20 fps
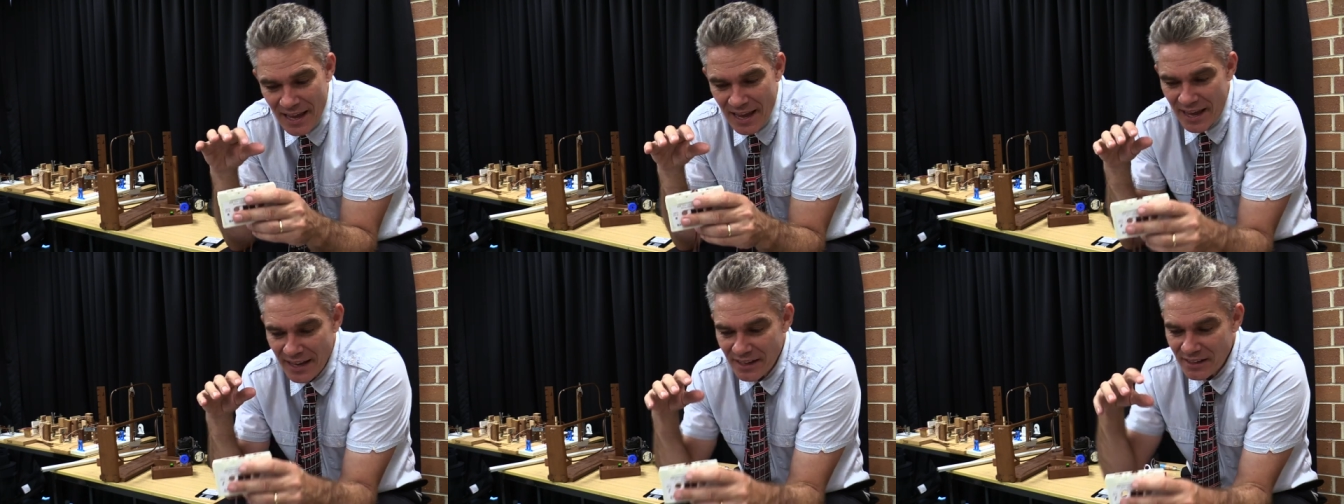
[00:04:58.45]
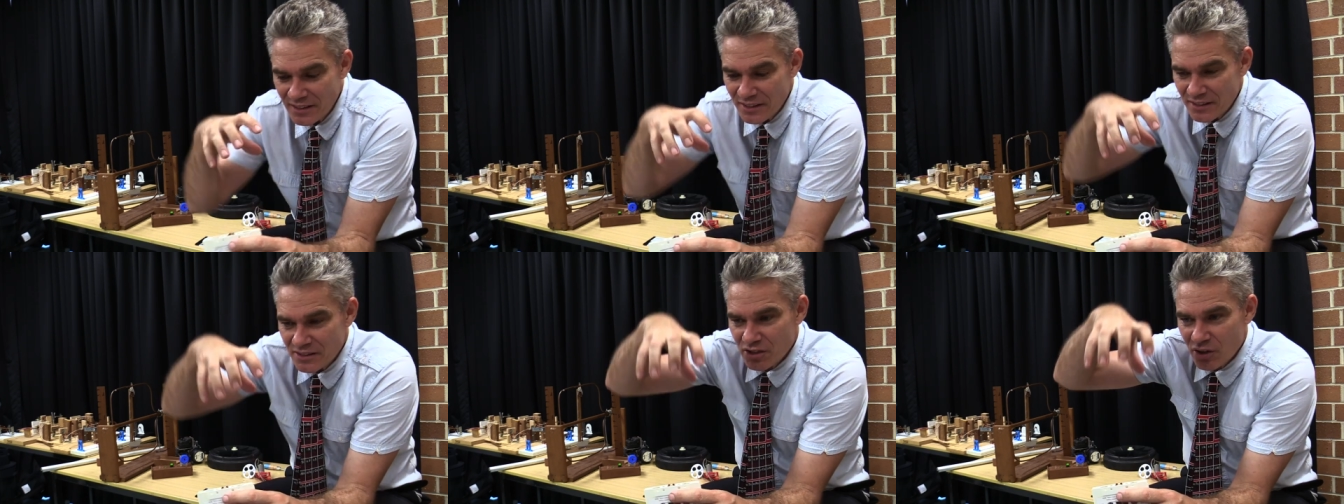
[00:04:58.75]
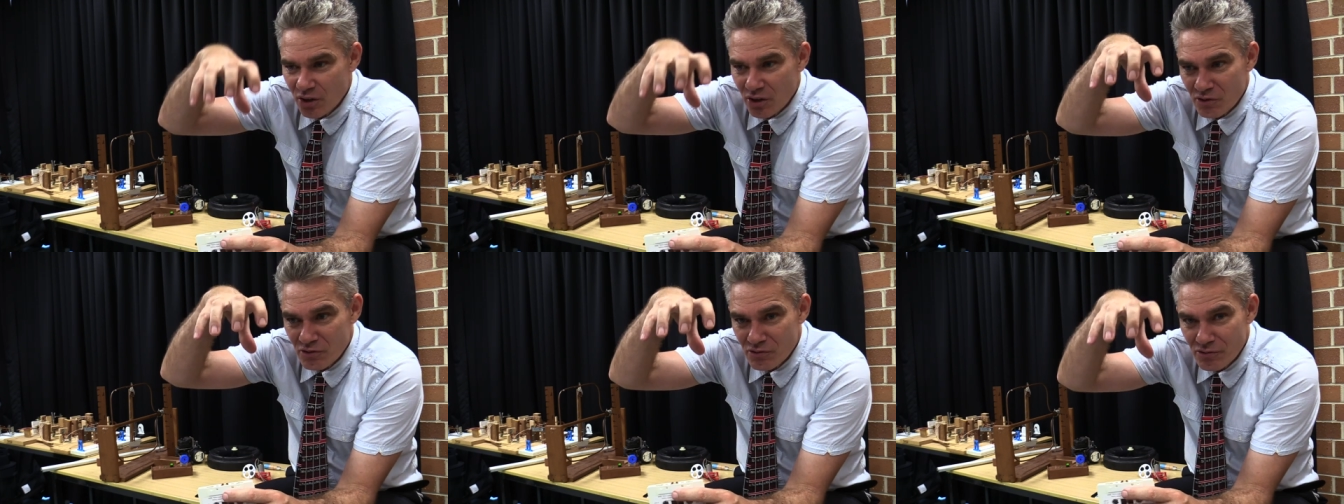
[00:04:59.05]
and it's
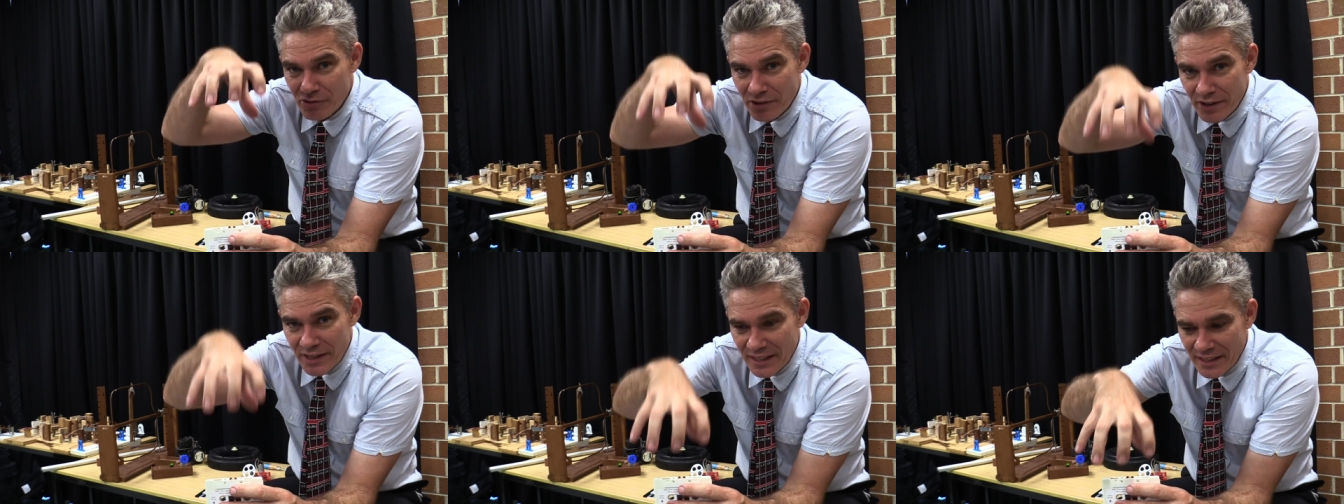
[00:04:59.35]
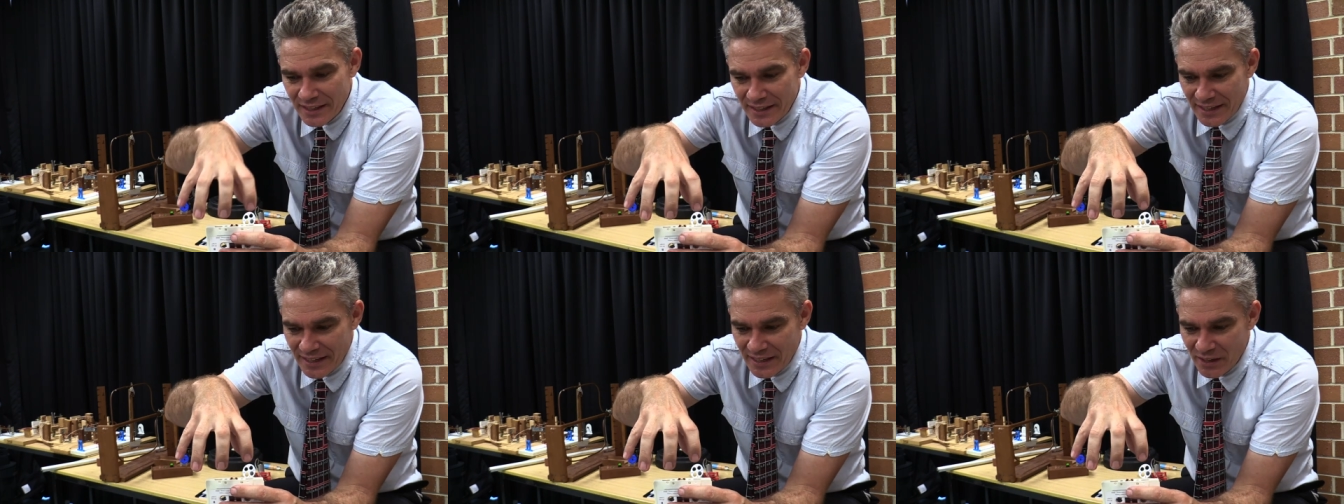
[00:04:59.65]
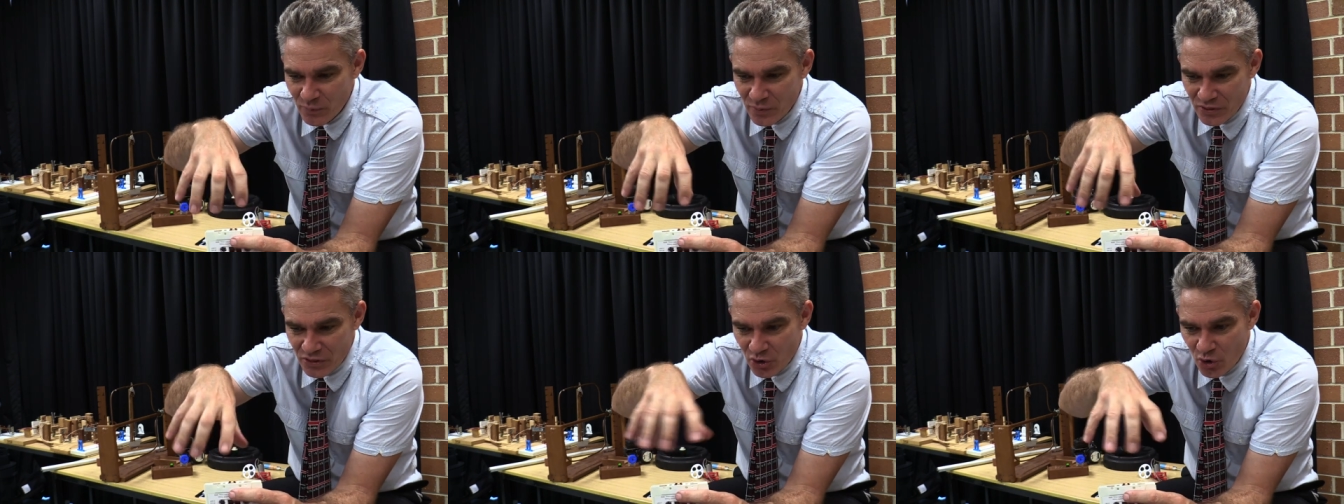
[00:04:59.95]
got a reader
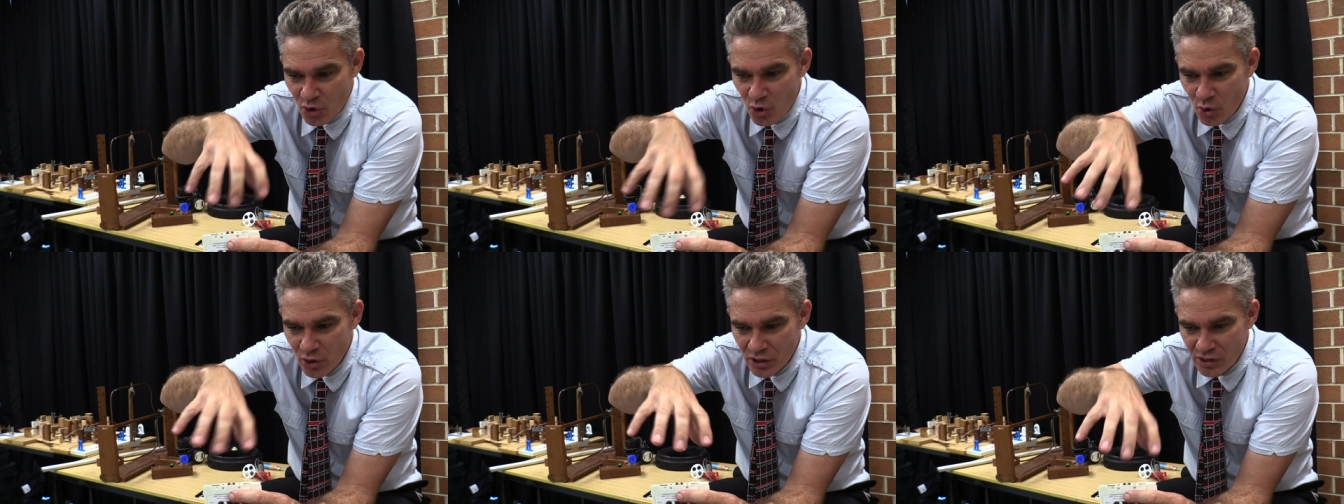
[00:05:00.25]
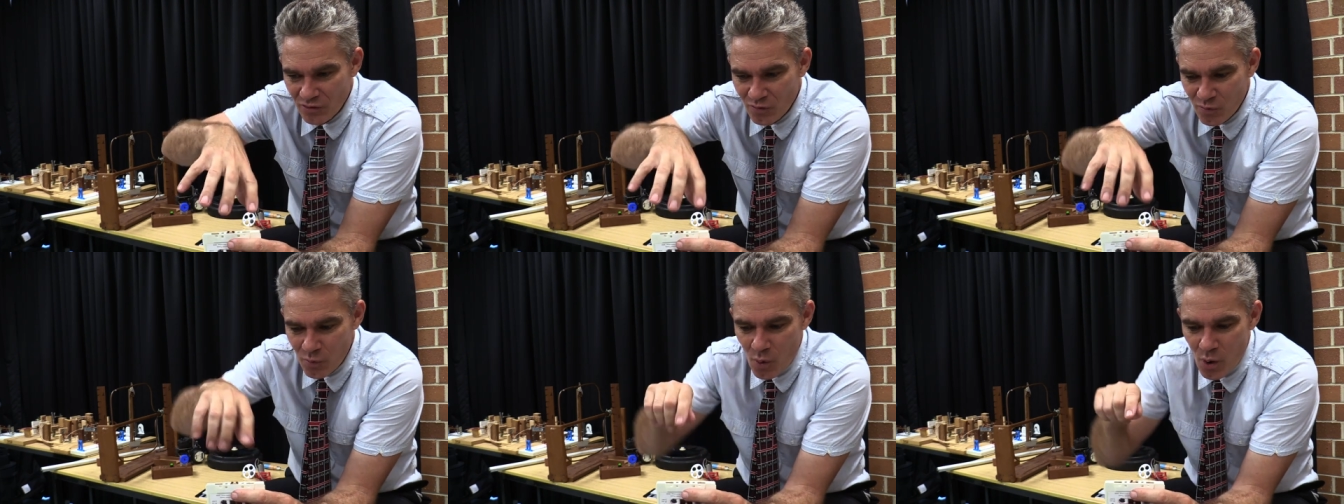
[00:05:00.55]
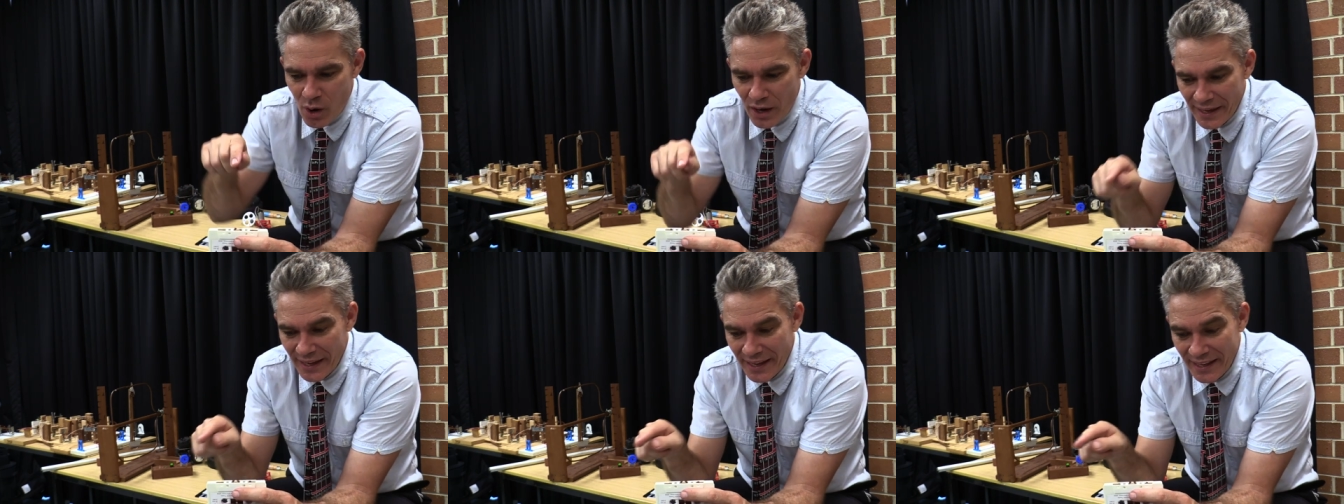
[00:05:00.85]
here with a coil of
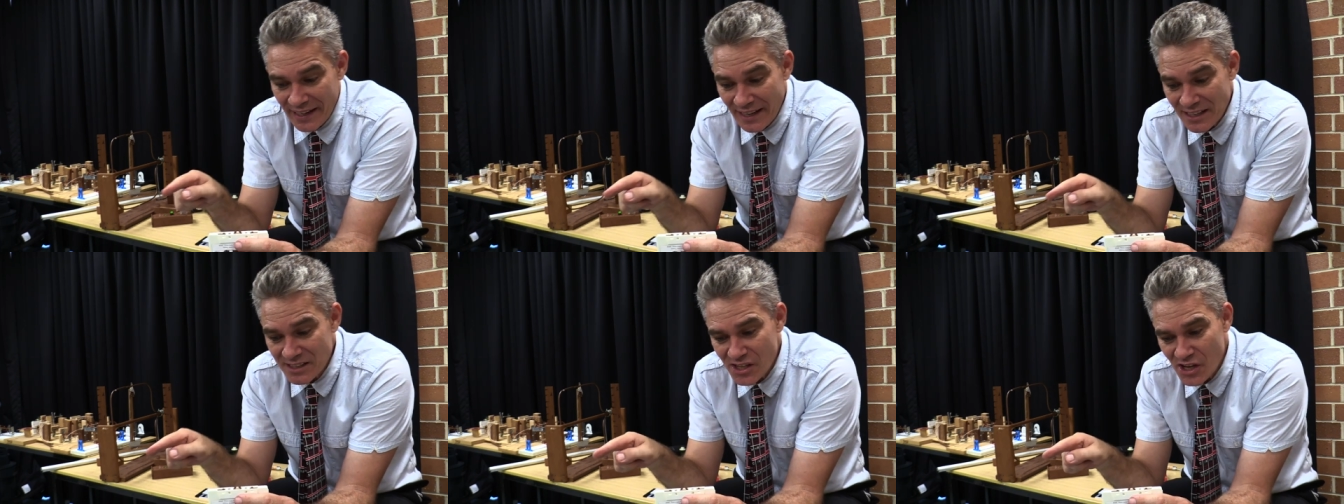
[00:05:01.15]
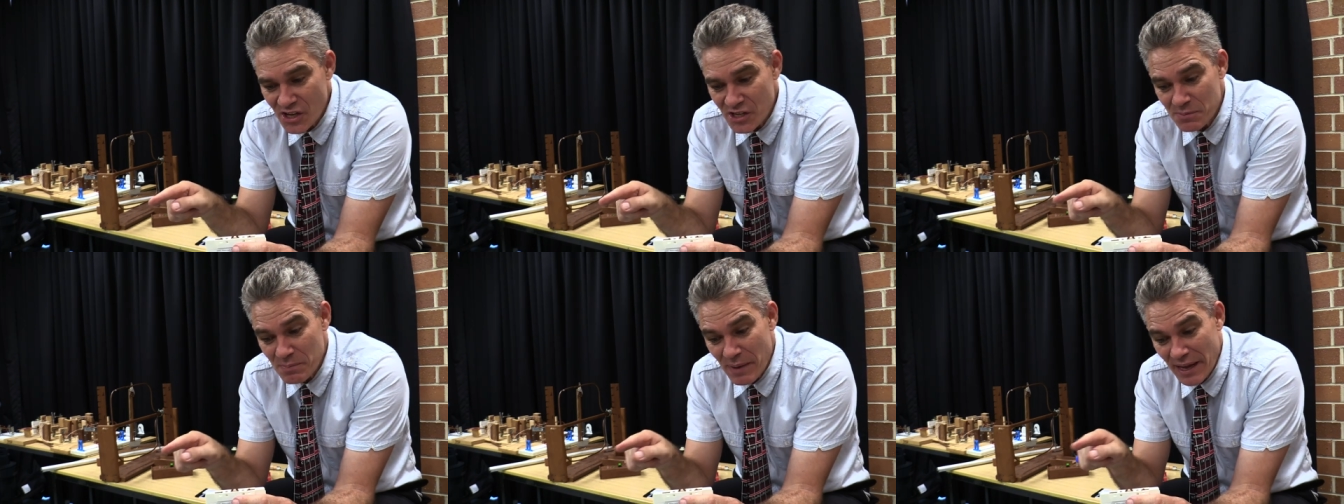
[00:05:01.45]
white and as those